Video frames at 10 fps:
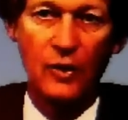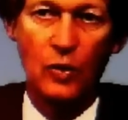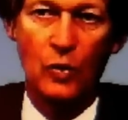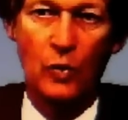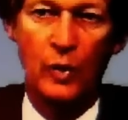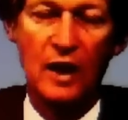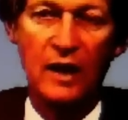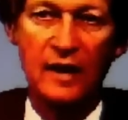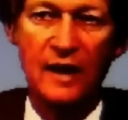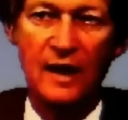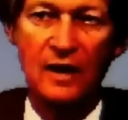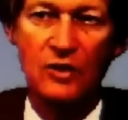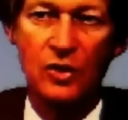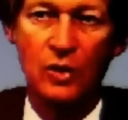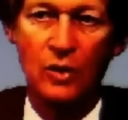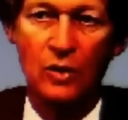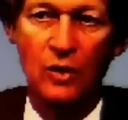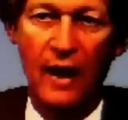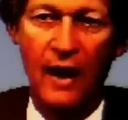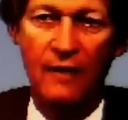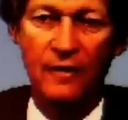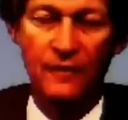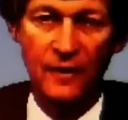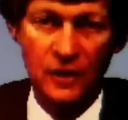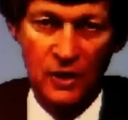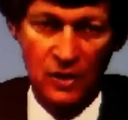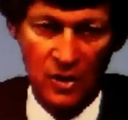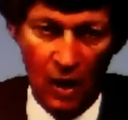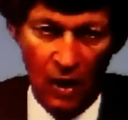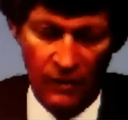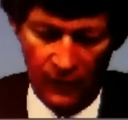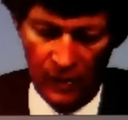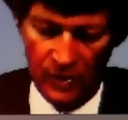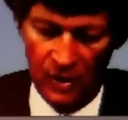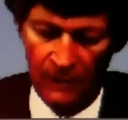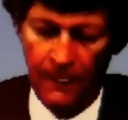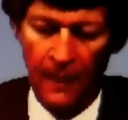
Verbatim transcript: You really need to have efficient solvers.